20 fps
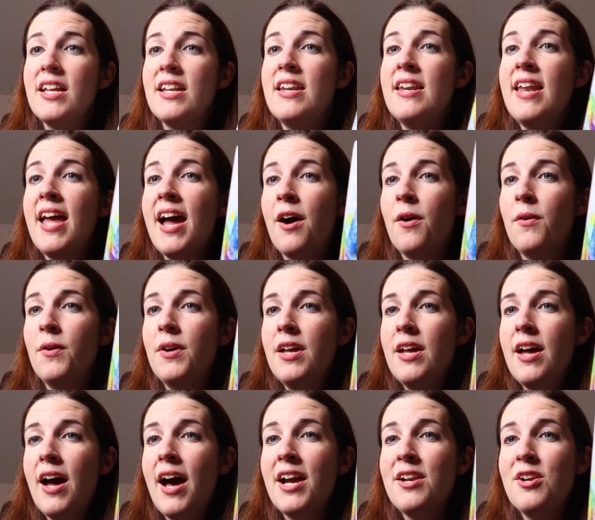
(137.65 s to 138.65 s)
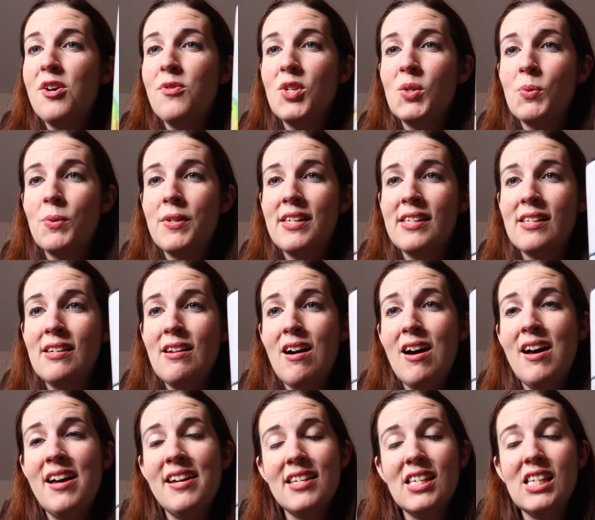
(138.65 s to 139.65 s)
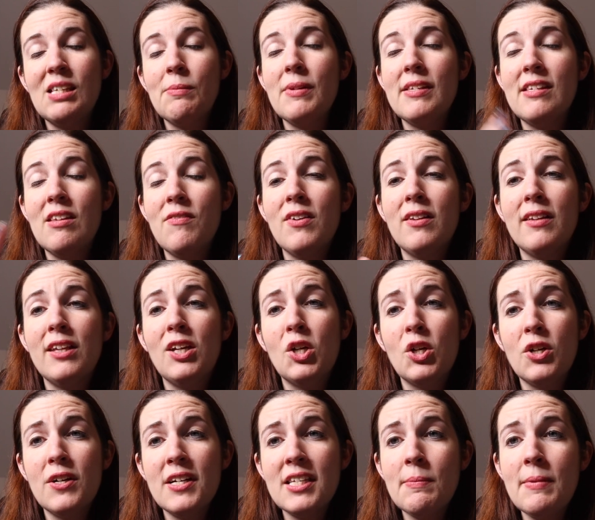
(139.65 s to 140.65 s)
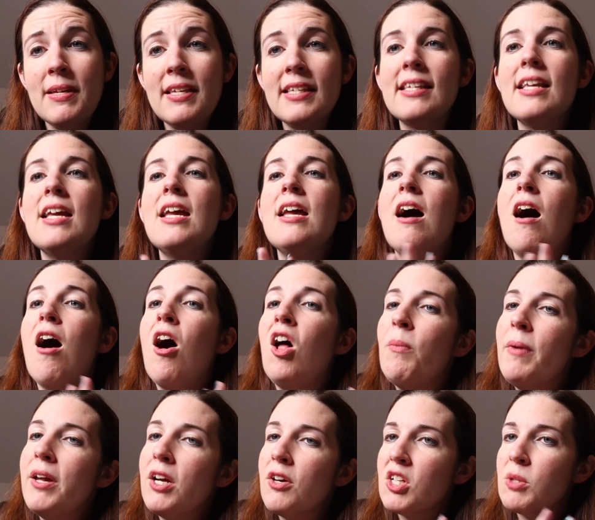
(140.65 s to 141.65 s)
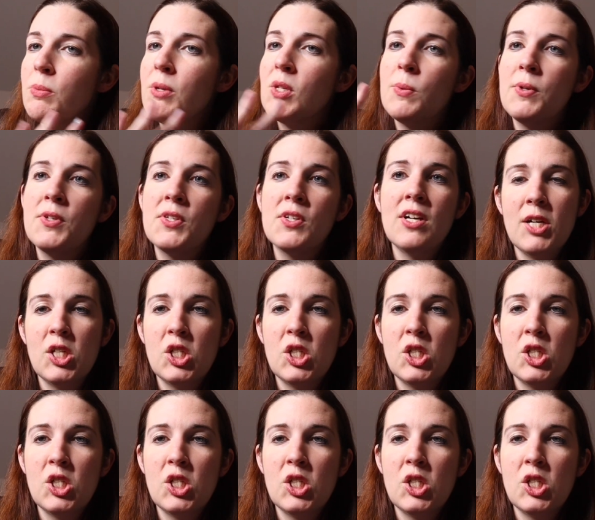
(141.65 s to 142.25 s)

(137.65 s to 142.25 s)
Now, I know this one is not specifically Christmas. All my Christmas ones are in my